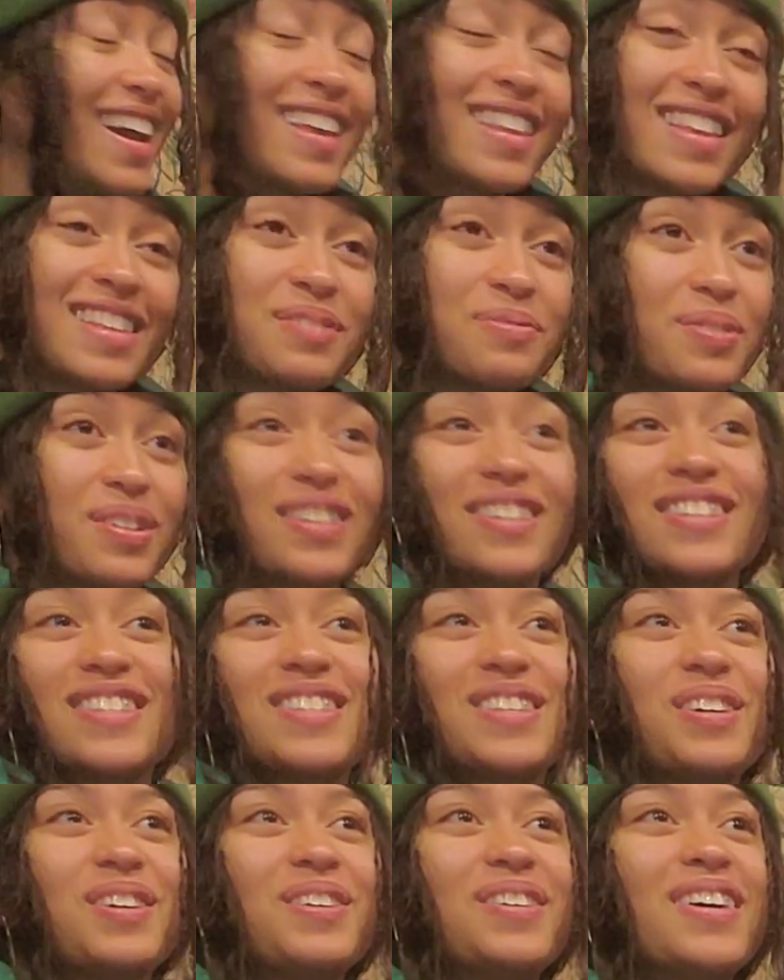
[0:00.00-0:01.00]
Yeah, that's real.
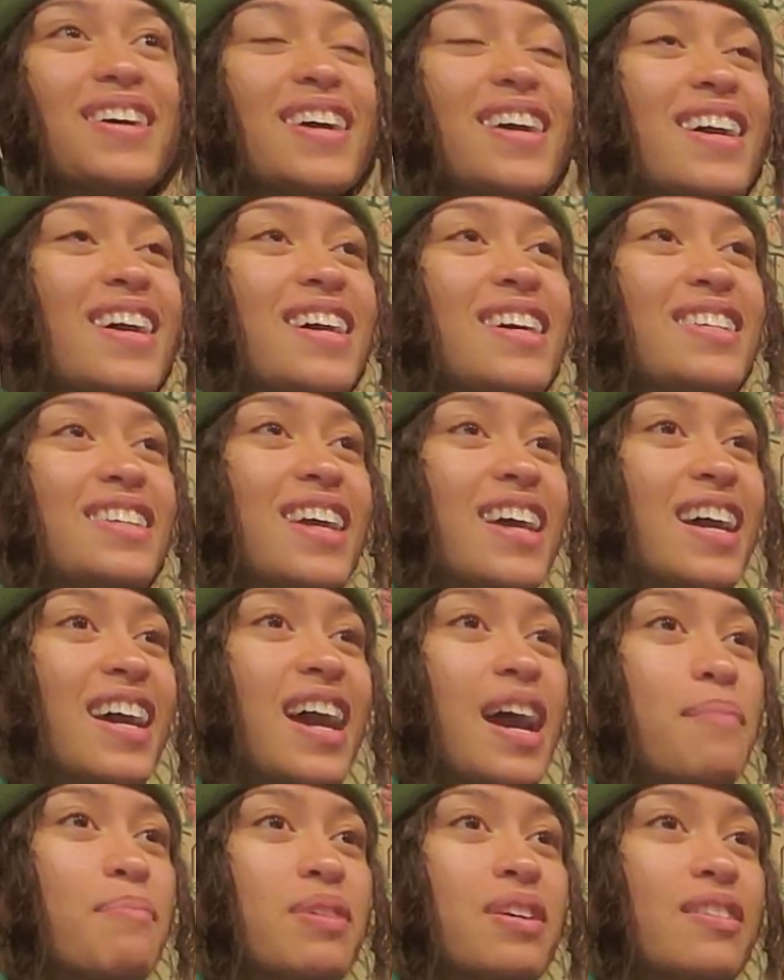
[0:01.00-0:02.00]
So
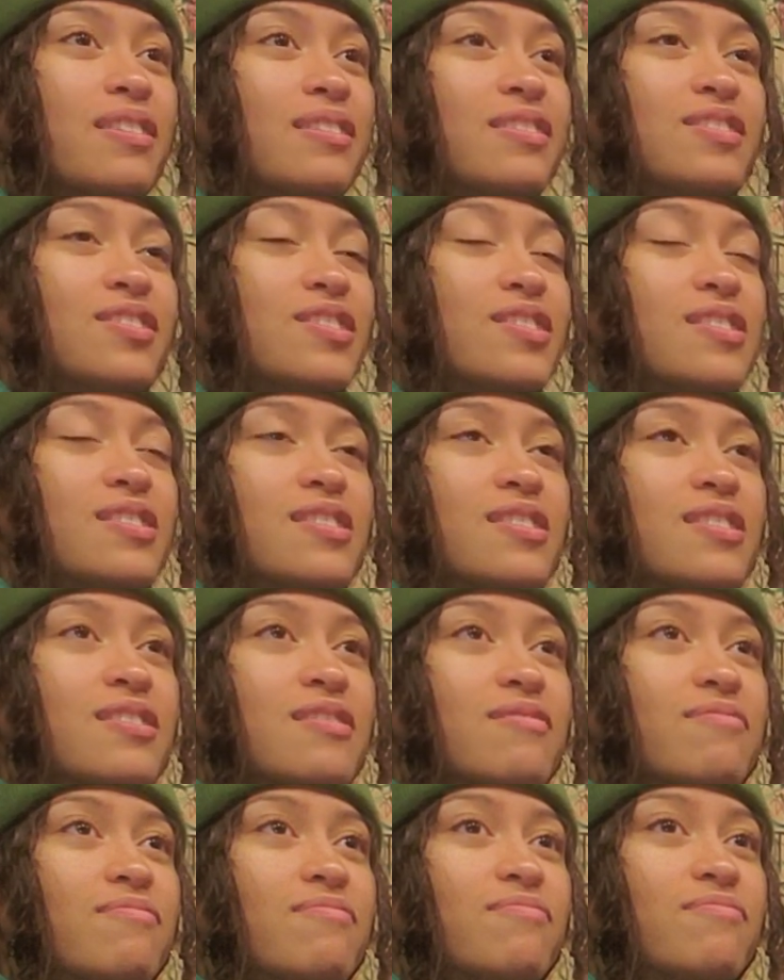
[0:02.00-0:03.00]
yeah, I mean, just
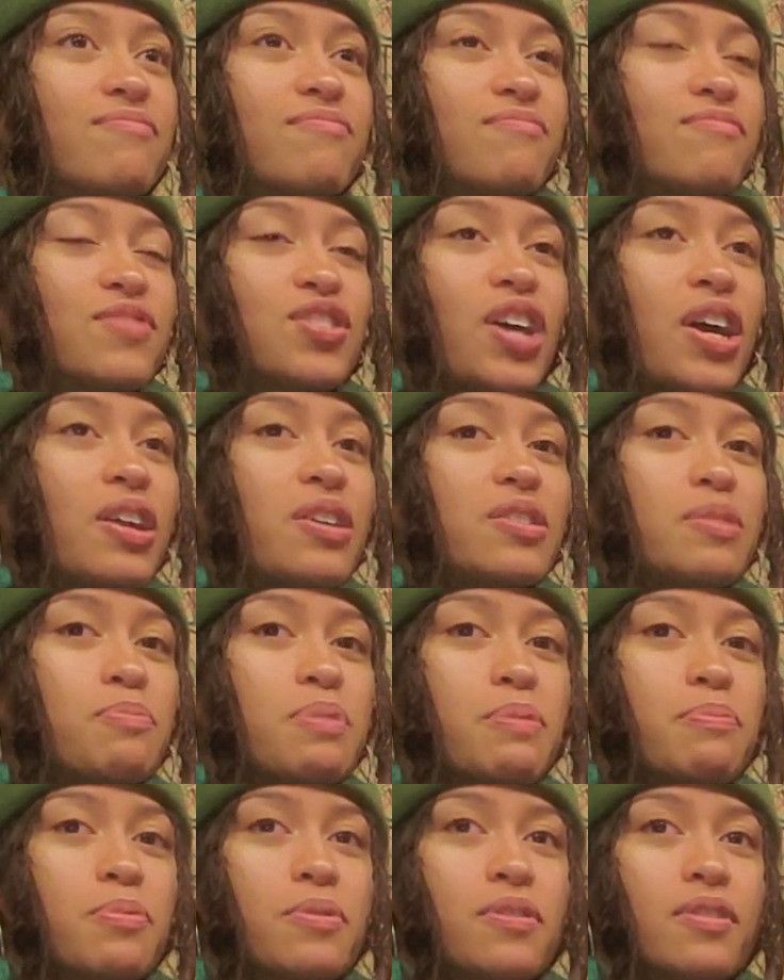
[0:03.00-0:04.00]
shout out to
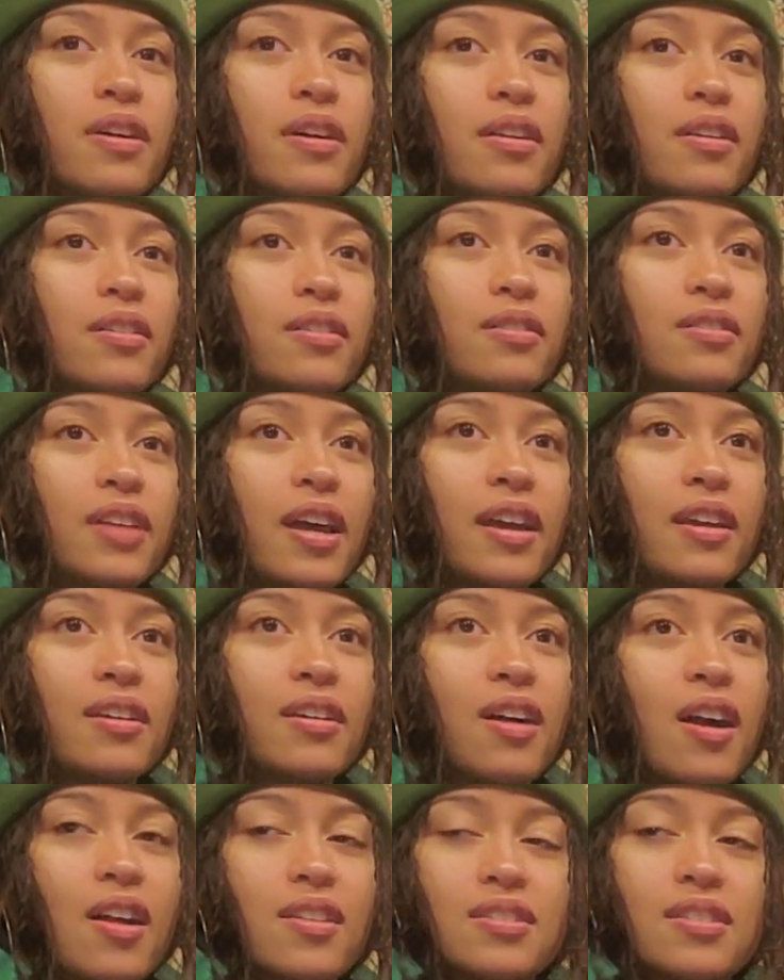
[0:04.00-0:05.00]
people that are like
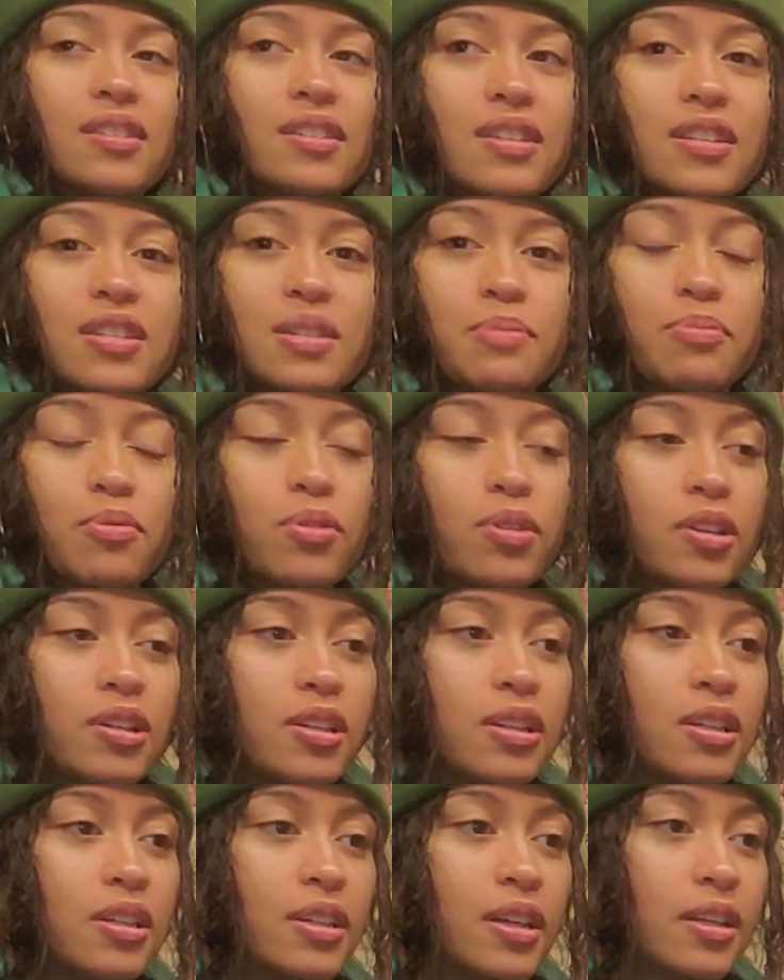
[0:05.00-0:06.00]
constantly
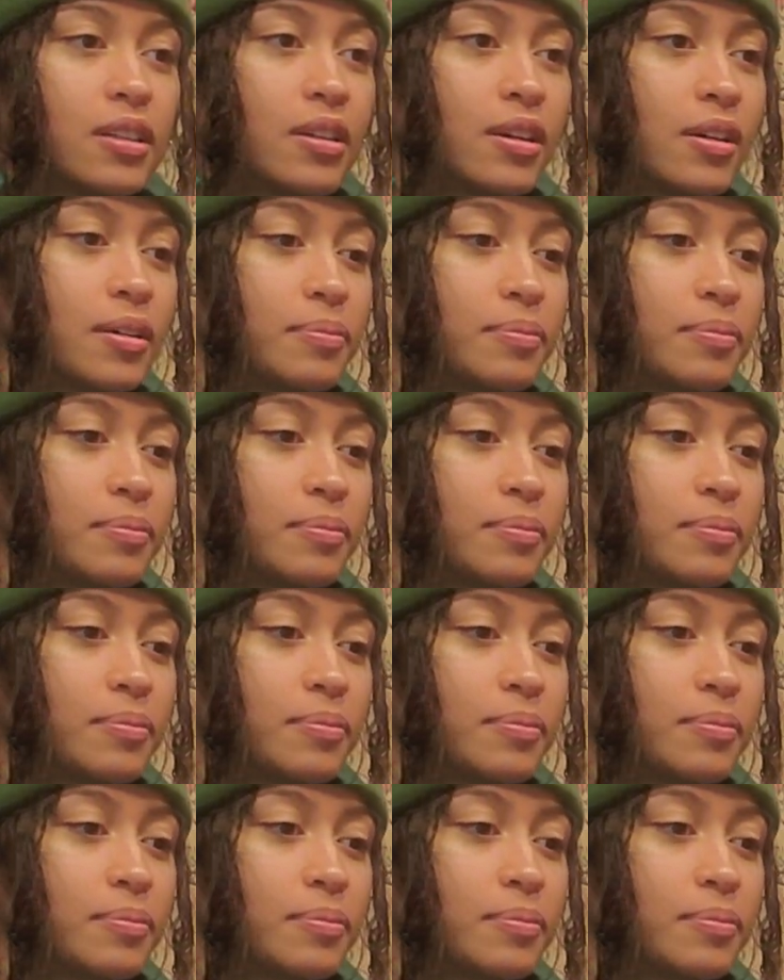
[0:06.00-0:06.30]
supporting, and